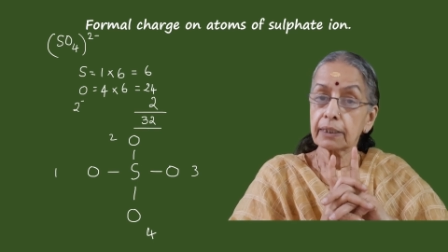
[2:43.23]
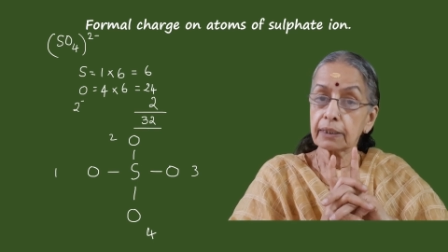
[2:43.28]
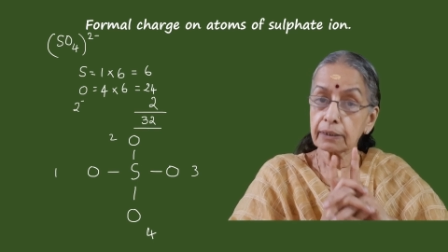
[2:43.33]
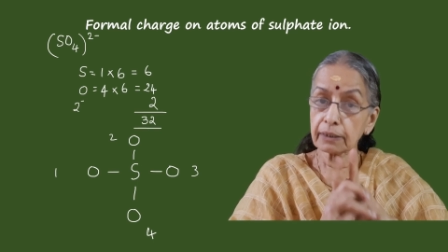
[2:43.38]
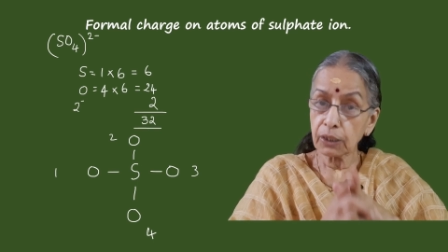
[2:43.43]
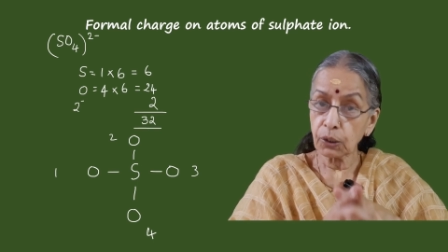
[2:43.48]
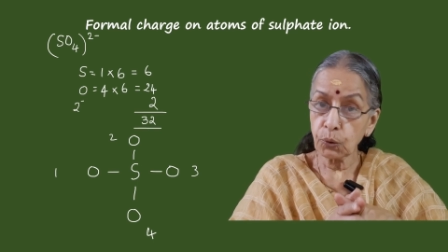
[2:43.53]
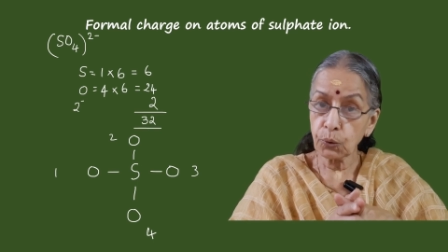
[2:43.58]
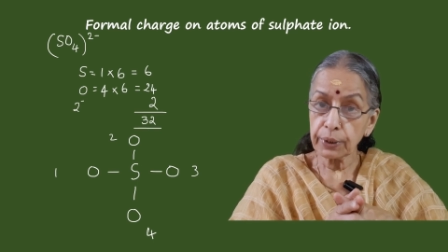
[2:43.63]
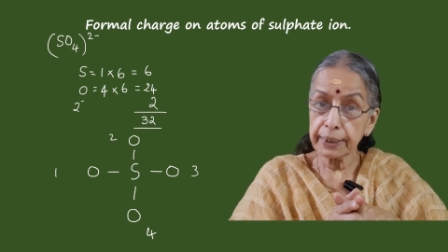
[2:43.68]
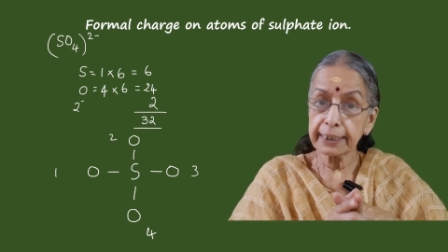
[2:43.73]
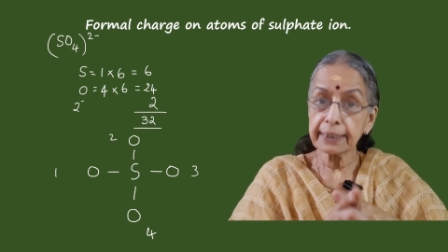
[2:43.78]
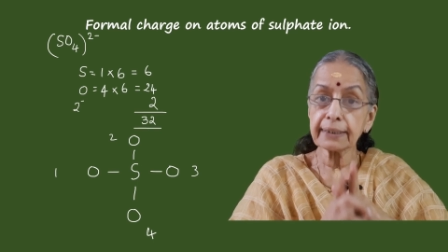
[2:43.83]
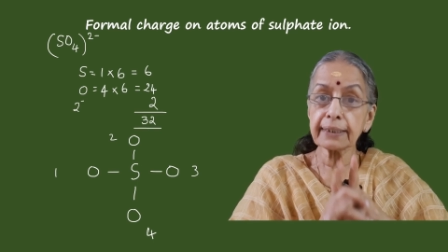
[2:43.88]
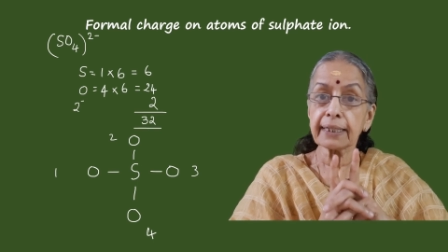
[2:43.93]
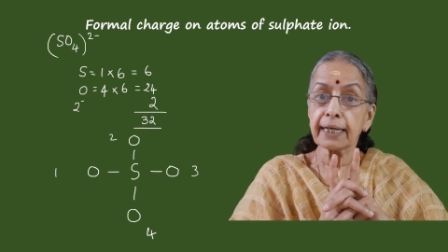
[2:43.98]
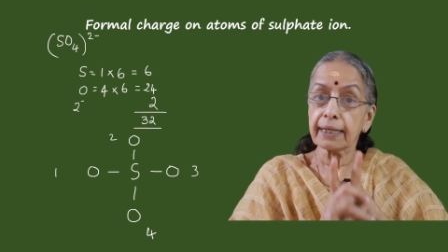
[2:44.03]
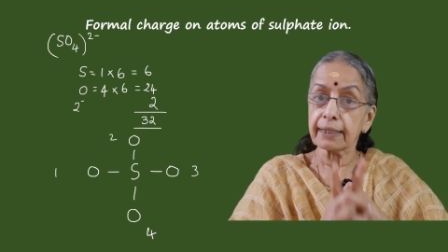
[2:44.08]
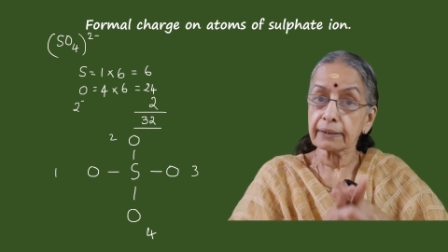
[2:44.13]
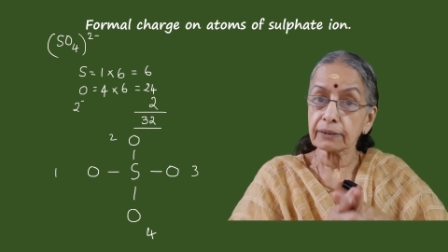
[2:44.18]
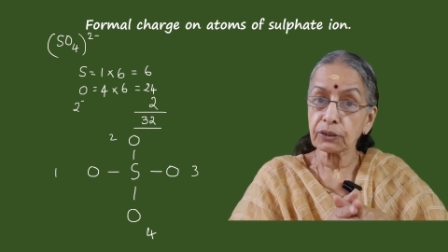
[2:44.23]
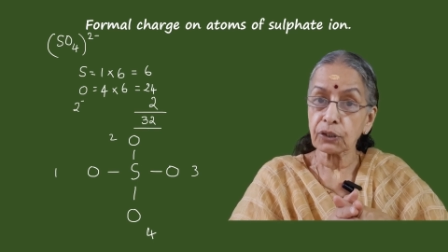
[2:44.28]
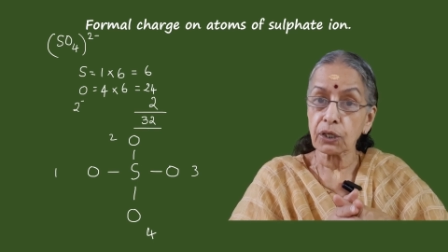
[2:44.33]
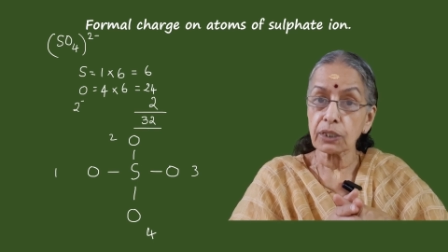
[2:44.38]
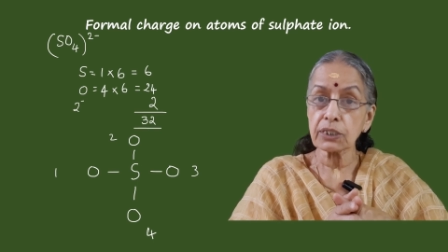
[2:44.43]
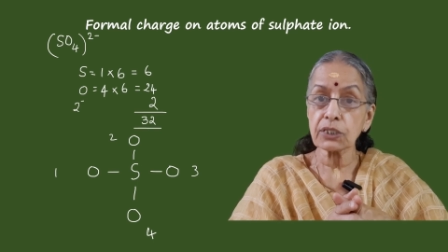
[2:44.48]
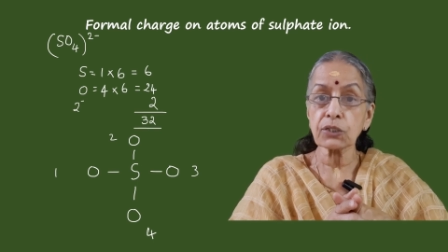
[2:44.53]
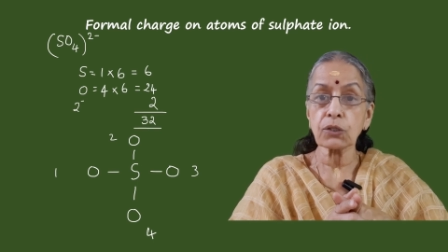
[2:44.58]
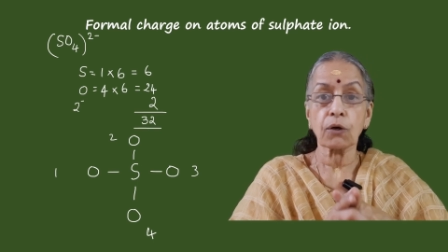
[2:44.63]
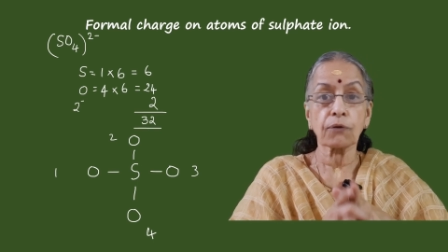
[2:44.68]
including the
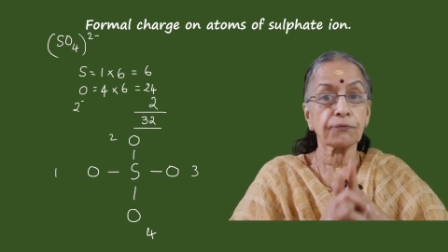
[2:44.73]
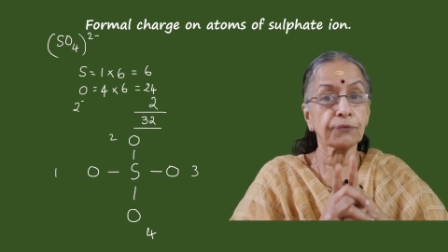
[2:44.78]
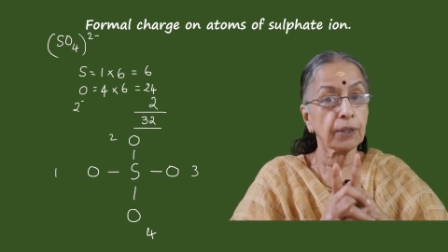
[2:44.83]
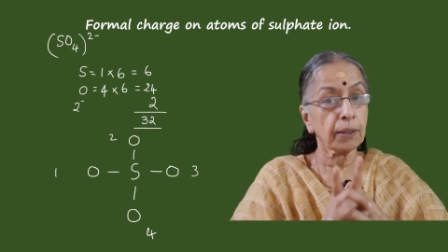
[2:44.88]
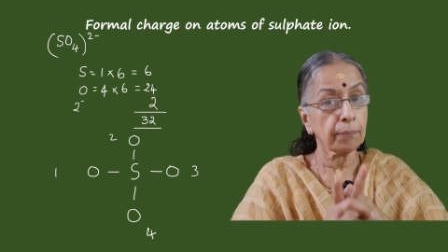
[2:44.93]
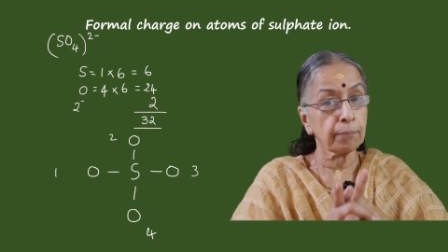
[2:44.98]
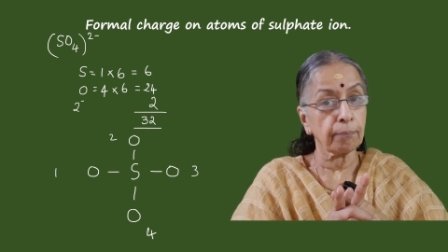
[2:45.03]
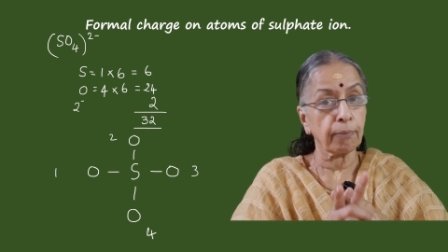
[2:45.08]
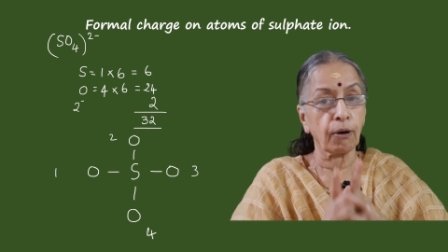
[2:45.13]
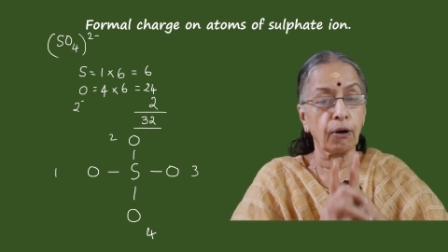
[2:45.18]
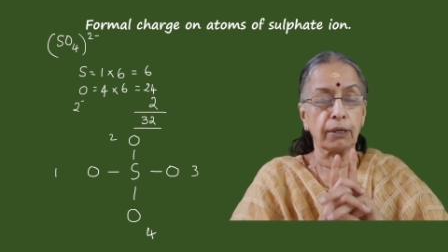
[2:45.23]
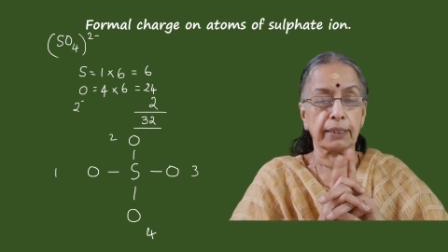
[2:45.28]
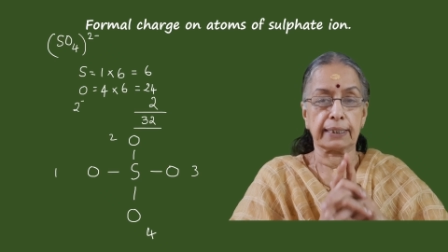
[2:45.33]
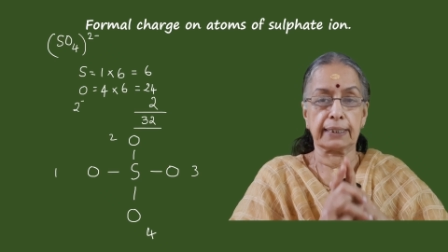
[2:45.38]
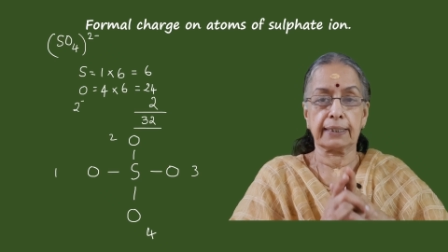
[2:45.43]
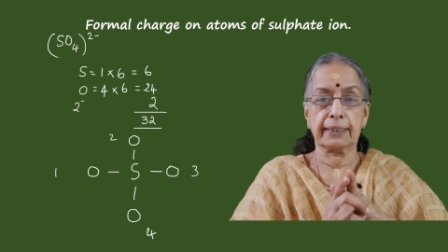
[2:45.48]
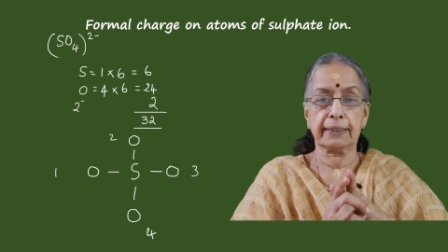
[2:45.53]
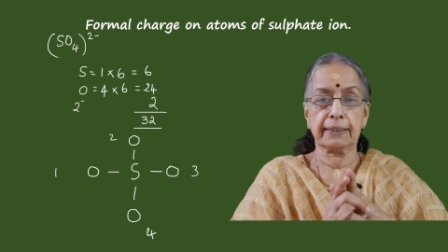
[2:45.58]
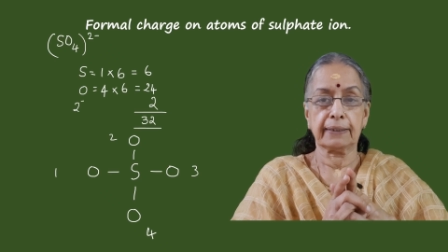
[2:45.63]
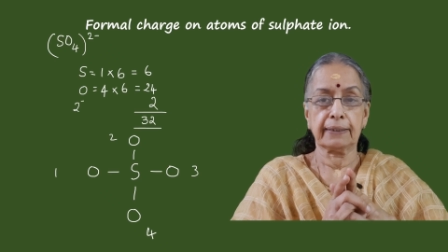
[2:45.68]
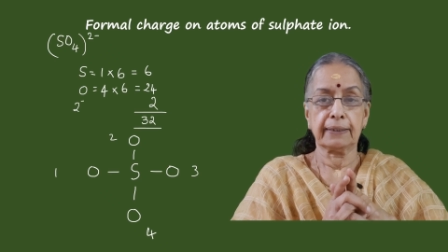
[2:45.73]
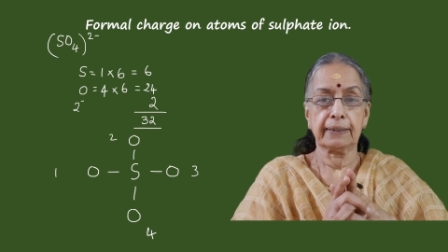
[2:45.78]
electrons of the bond.